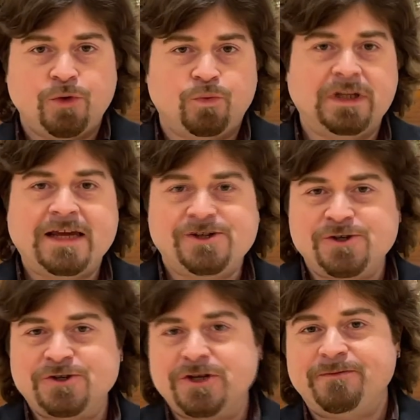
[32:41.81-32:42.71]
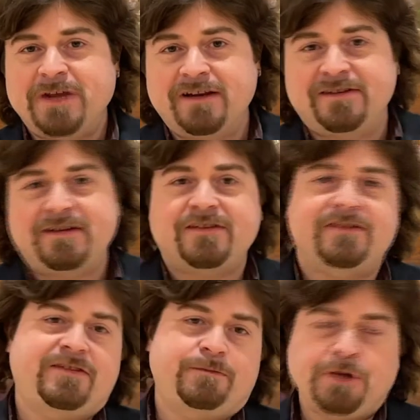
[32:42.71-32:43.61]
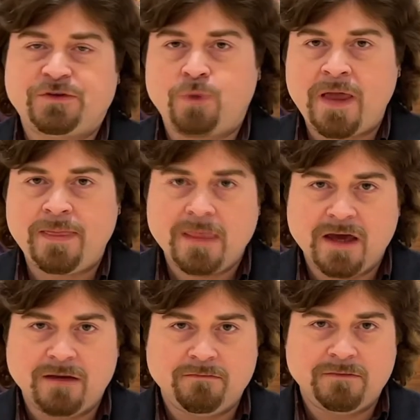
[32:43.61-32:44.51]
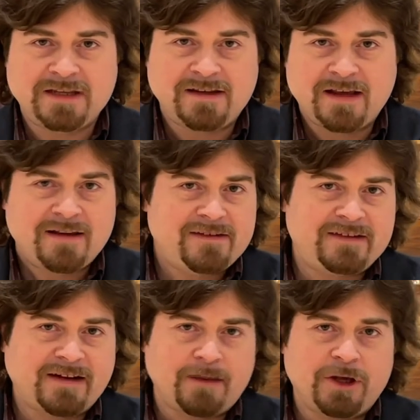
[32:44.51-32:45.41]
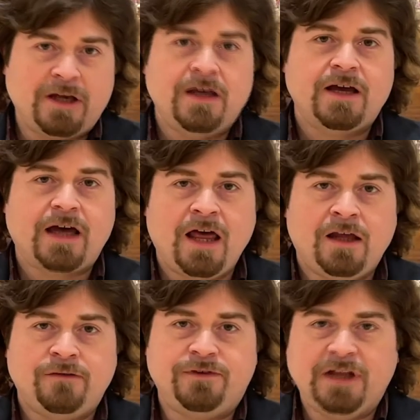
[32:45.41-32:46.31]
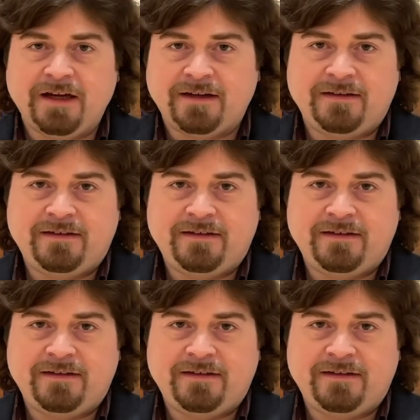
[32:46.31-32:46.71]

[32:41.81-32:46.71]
relationship that exists between them and set up a conflict